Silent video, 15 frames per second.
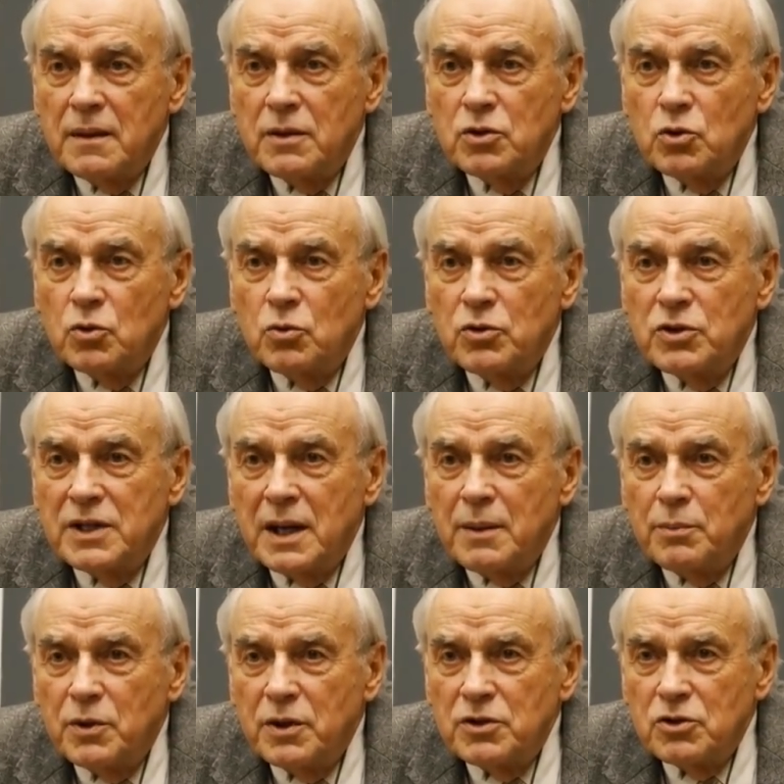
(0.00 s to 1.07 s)
Two
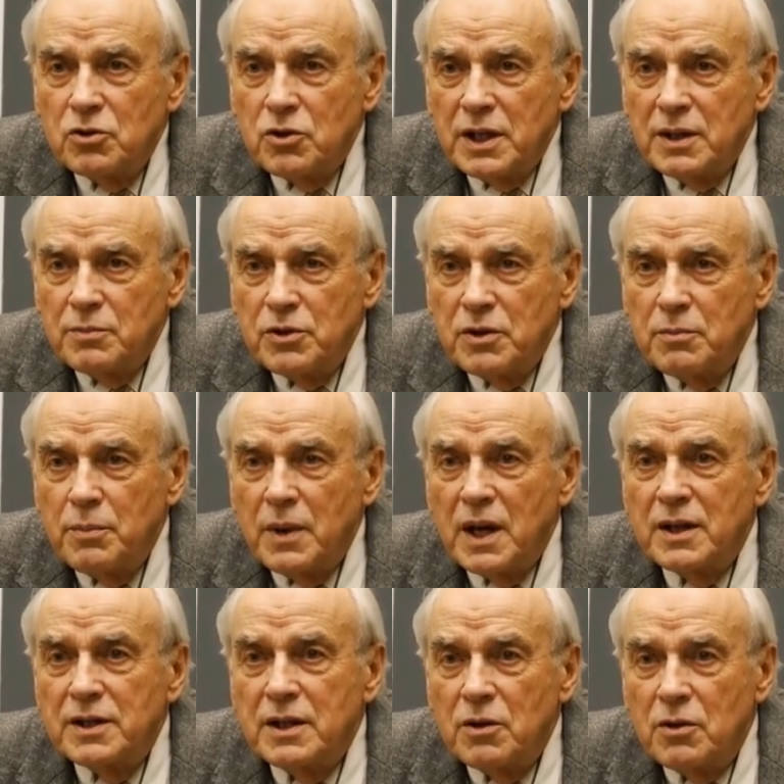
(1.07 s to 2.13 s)
separate streams of
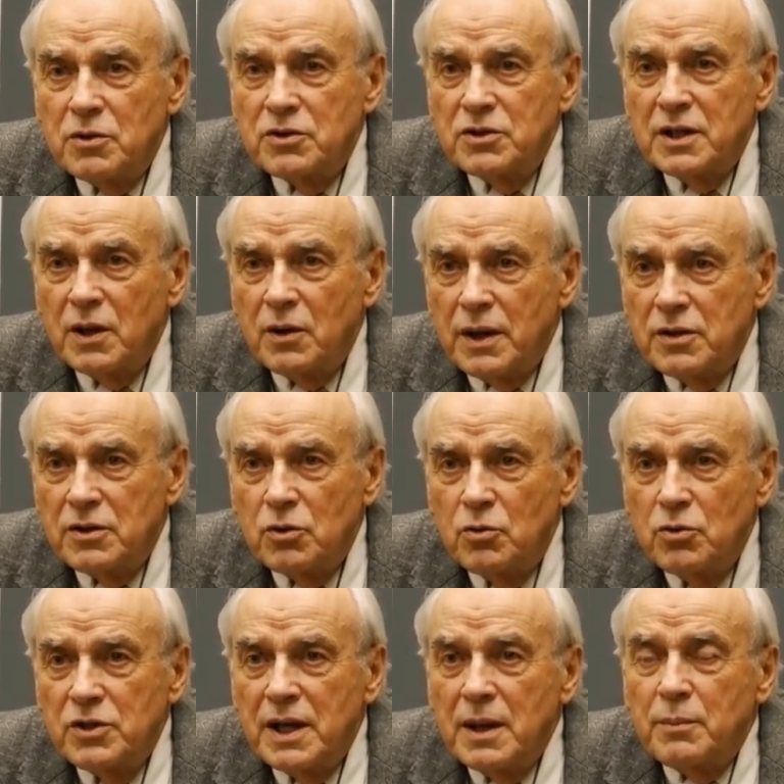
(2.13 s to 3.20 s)
particles going through
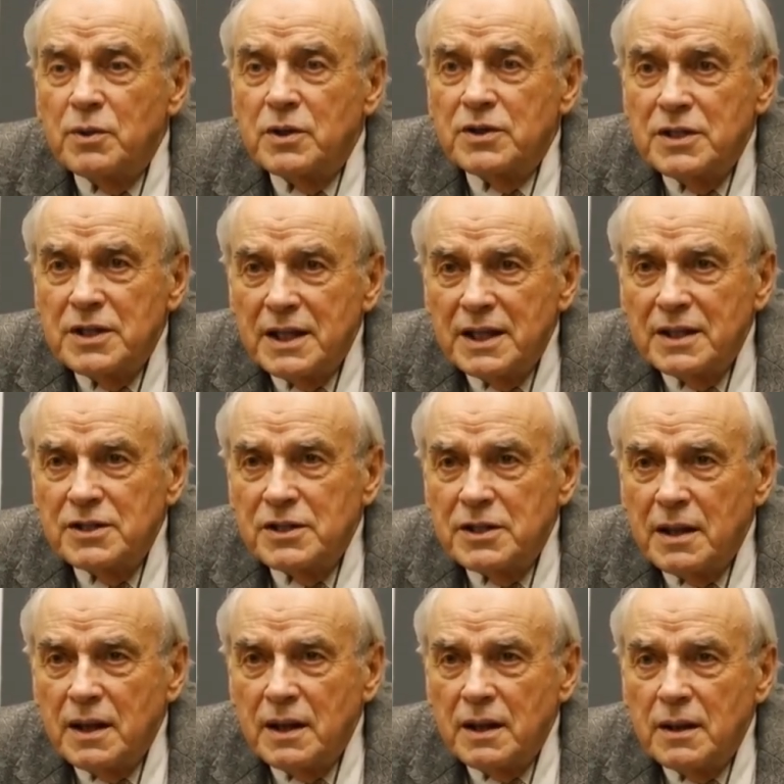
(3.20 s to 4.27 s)
separate slits
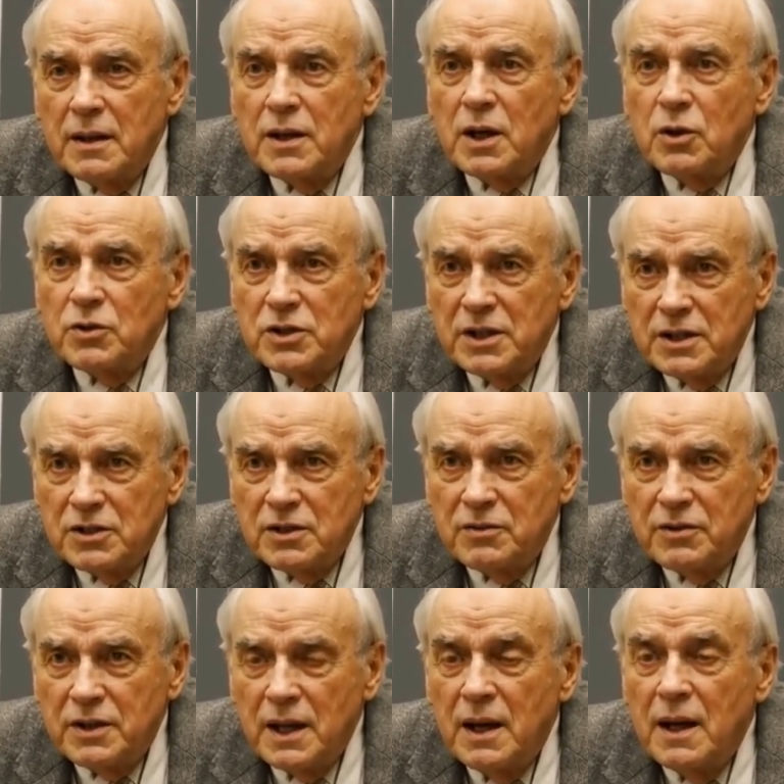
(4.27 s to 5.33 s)
don't
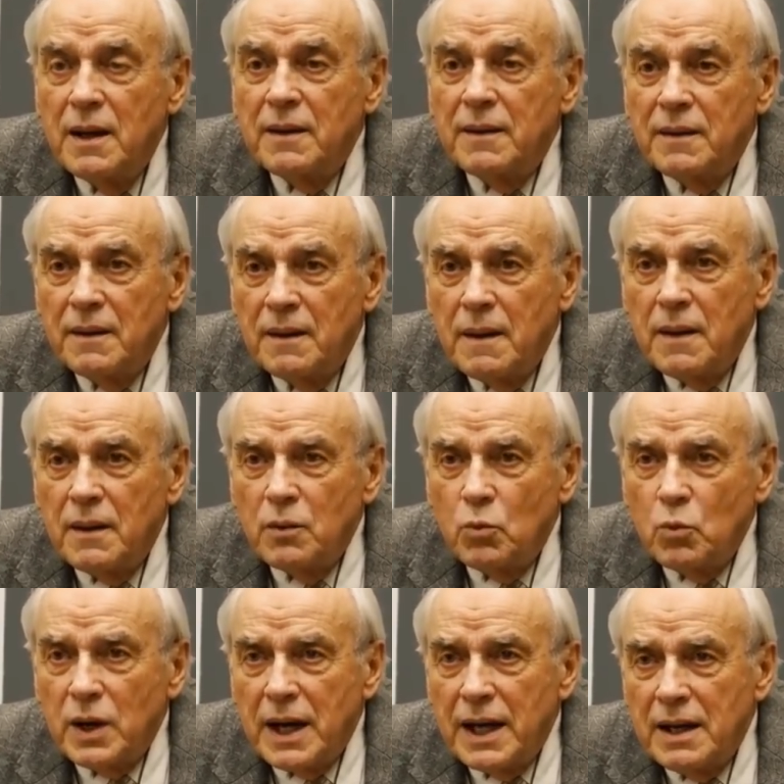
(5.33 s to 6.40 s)
interfere.
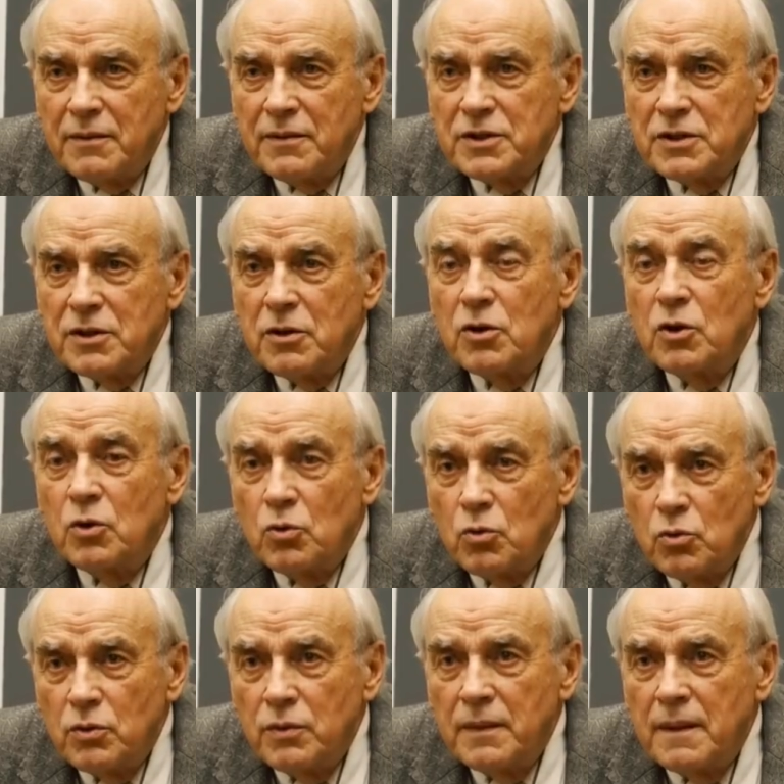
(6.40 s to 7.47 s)
Waves
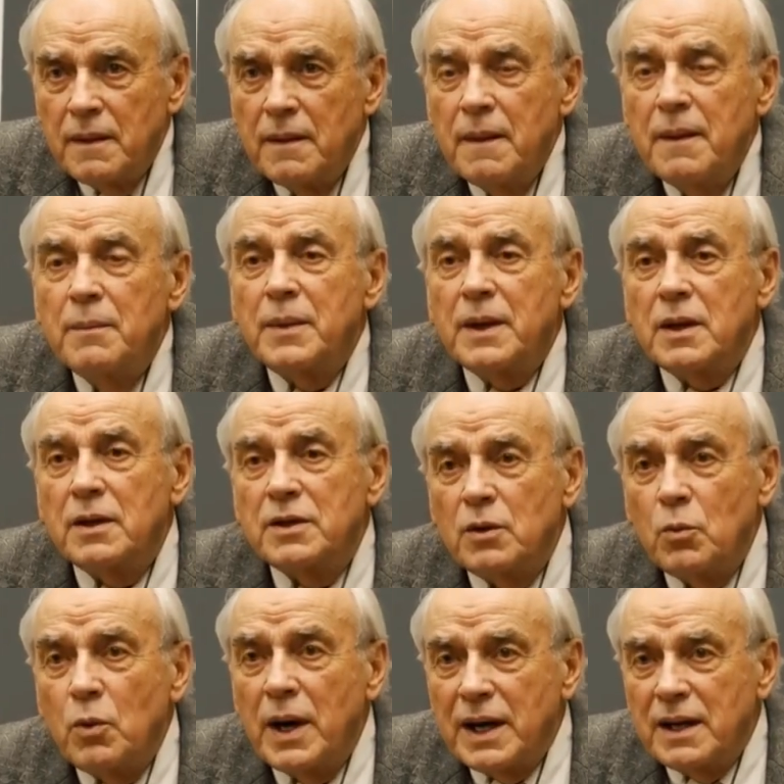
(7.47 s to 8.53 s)
do, because a
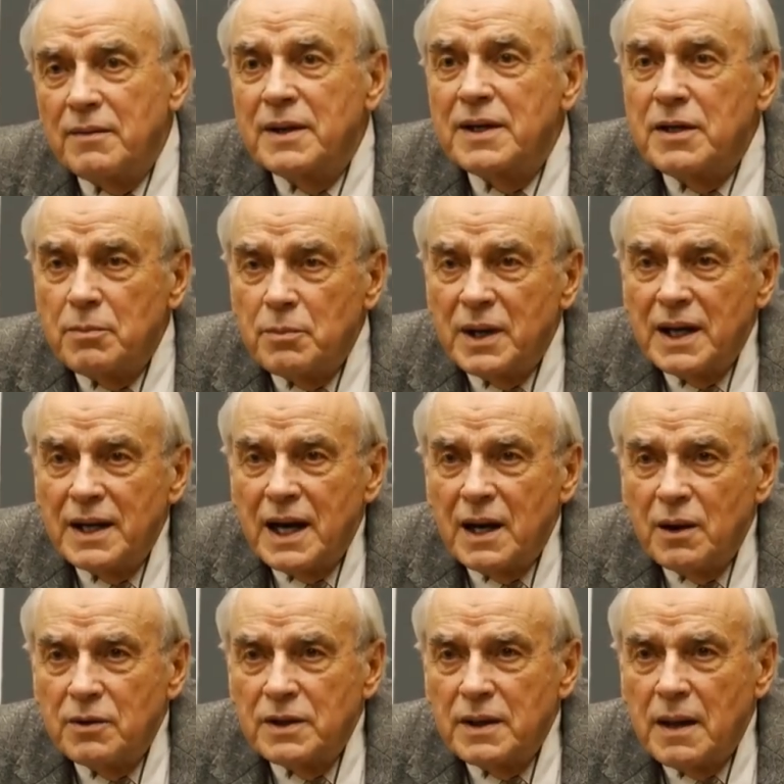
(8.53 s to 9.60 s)
wave is spread
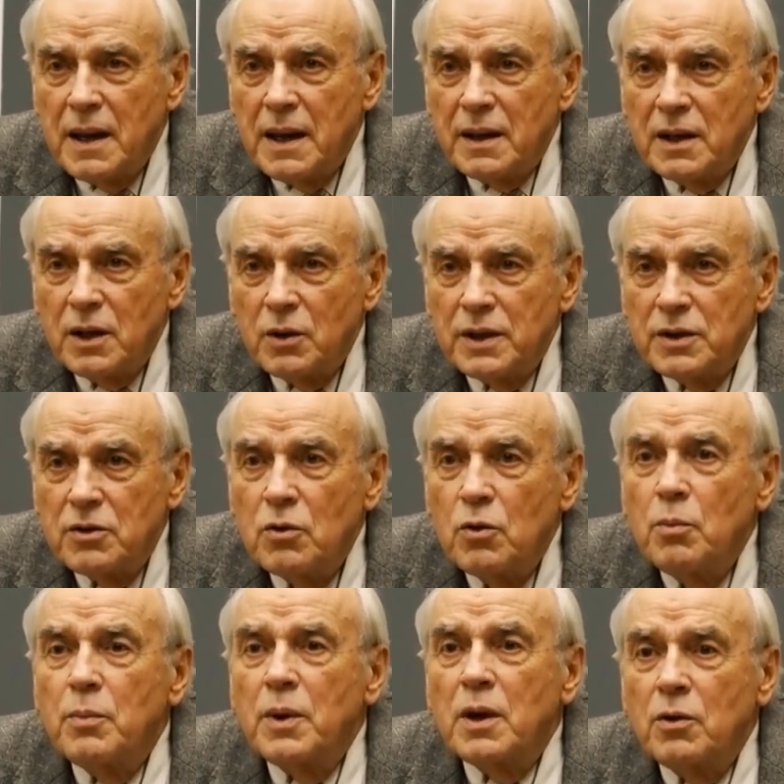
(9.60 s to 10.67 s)
out, going
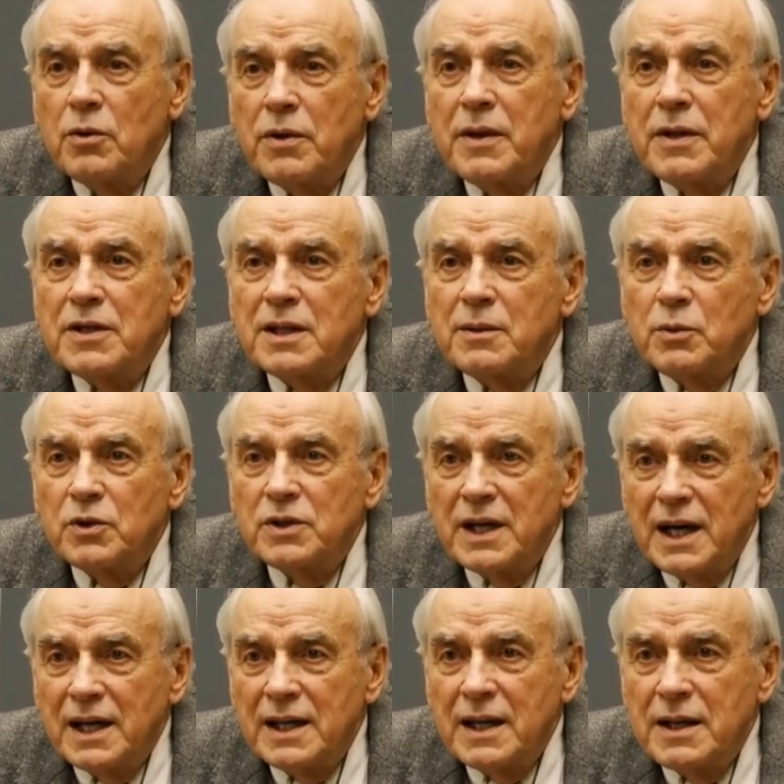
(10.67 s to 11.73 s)
through both
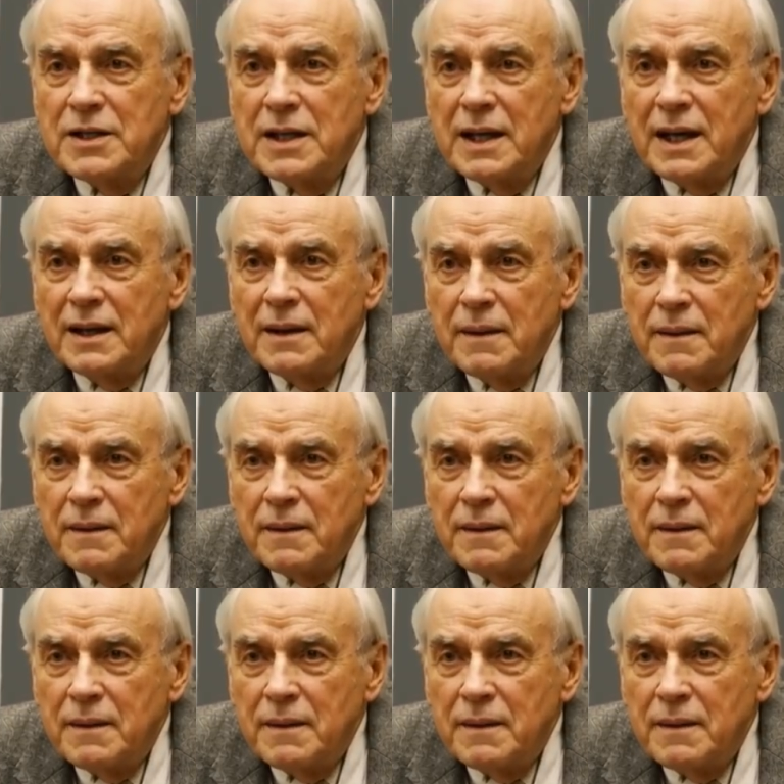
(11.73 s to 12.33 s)
simultaneously.